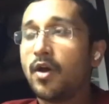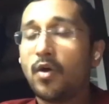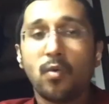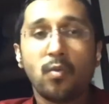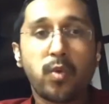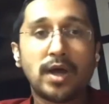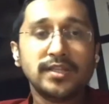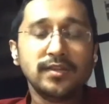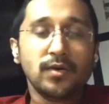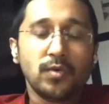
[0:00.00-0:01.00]
One
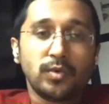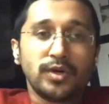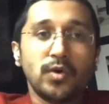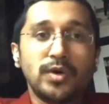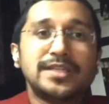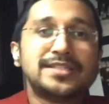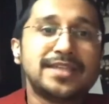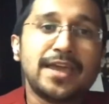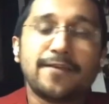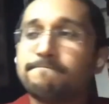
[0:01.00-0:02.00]
would only
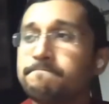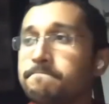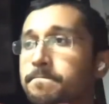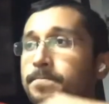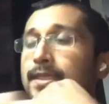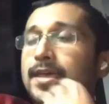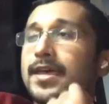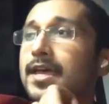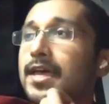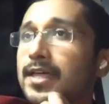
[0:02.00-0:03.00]
say
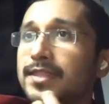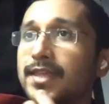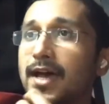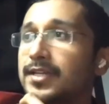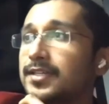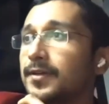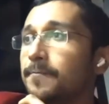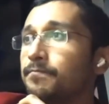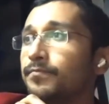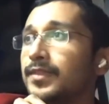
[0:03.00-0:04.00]
that
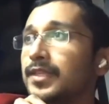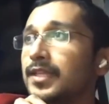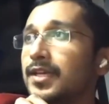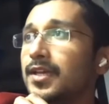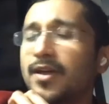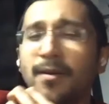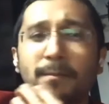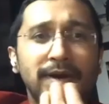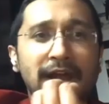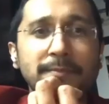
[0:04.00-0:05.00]

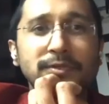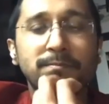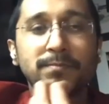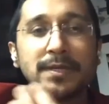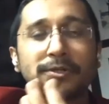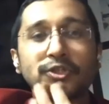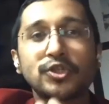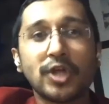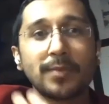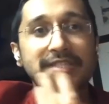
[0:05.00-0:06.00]
perhaps people should
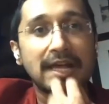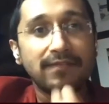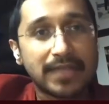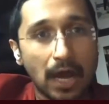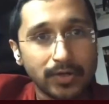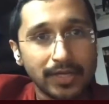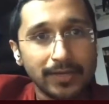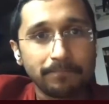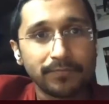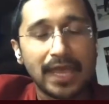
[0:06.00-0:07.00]
stop self doubting
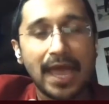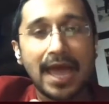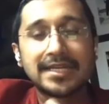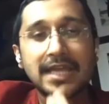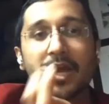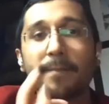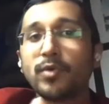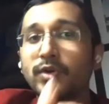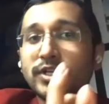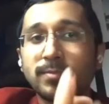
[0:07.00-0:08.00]
and take up more
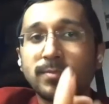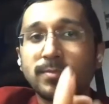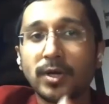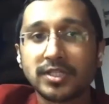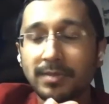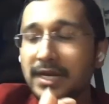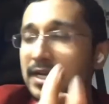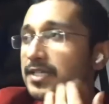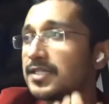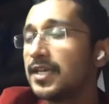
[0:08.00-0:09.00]

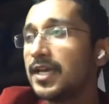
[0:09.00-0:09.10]
responsibilities.